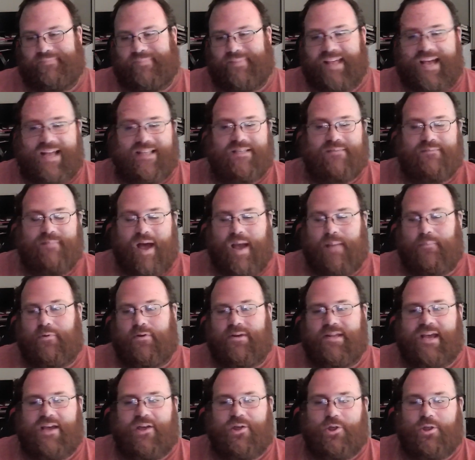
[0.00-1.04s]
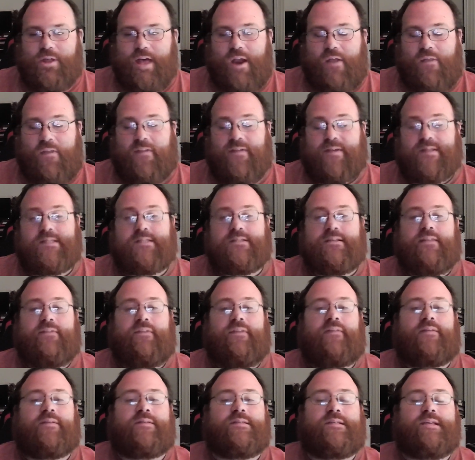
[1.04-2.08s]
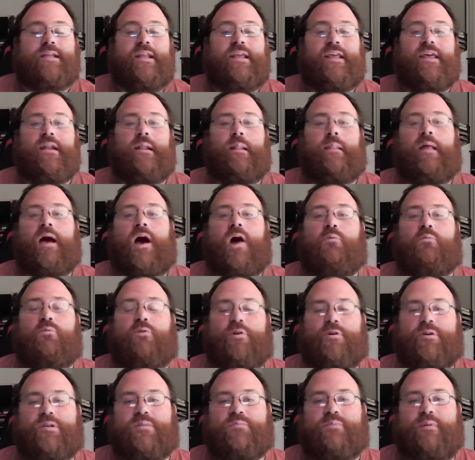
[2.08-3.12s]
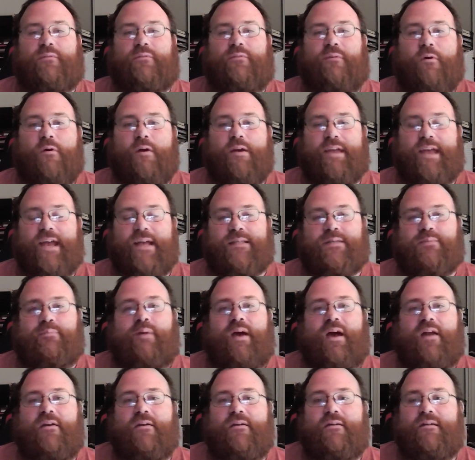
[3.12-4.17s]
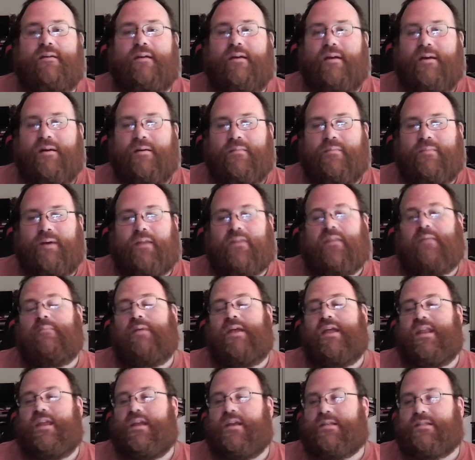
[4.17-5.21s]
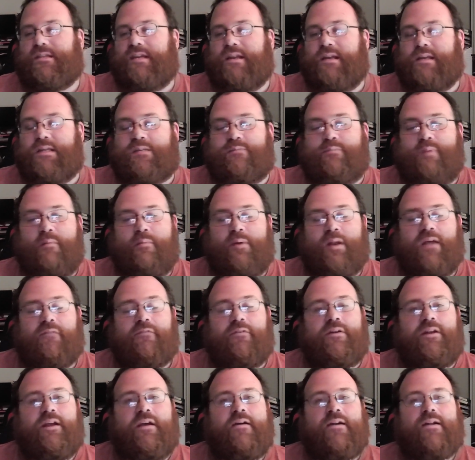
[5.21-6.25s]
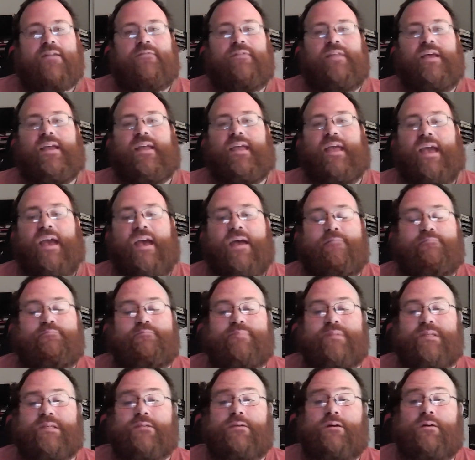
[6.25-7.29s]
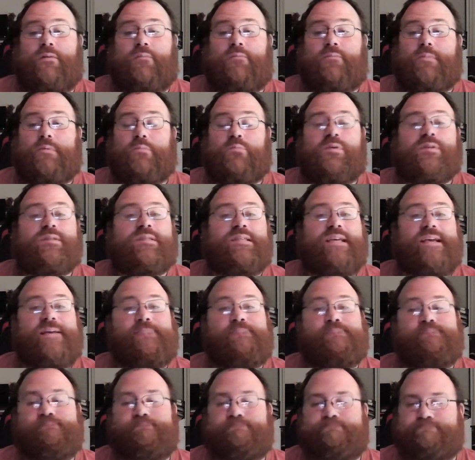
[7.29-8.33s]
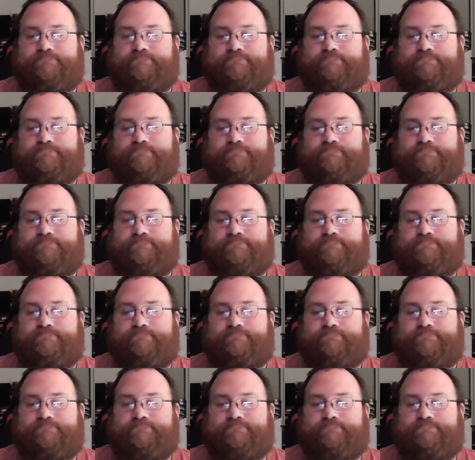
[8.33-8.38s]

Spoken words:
That's my prediction. I think this is going to get a lot worse before it gets better, but the media is going to spin whatever narrative they can. So we'll see.